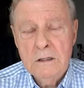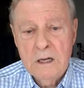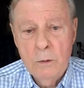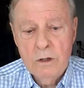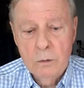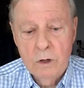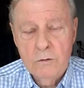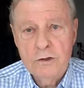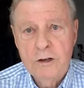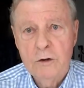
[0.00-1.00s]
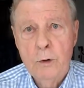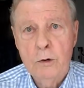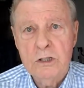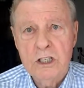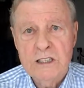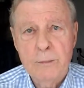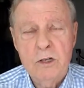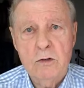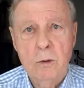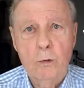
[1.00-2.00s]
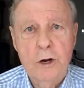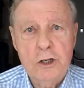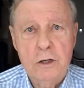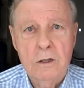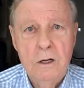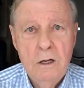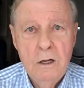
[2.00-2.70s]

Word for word: So I went to work for General Motors Acceptance Corporation